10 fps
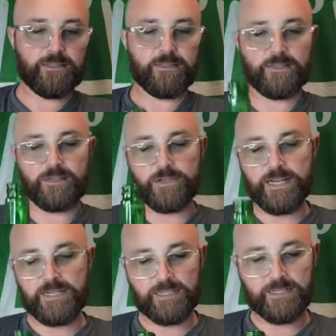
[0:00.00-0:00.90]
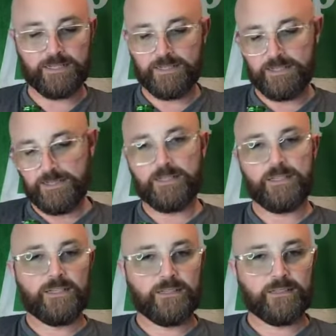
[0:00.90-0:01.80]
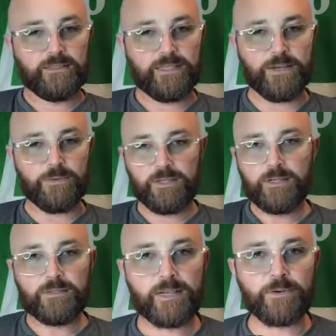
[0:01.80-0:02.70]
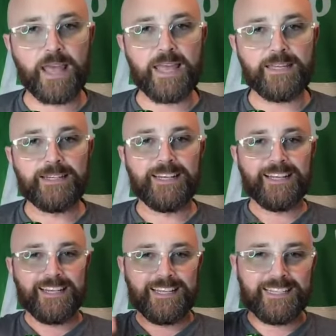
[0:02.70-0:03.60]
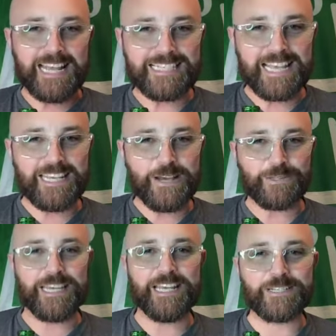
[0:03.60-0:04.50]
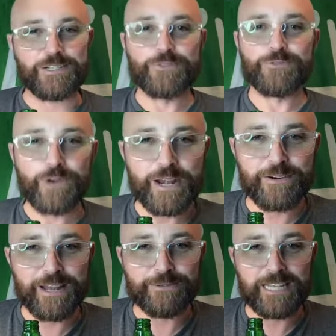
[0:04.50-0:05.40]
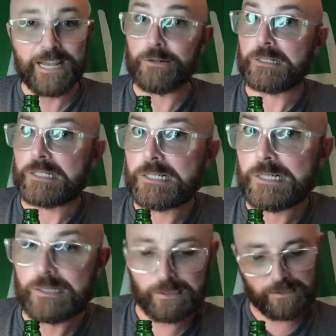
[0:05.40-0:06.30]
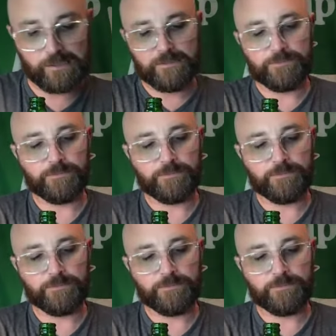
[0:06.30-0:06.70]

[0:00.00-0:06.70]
All right. Now, okay. Let's get the old kissers right around the old glass.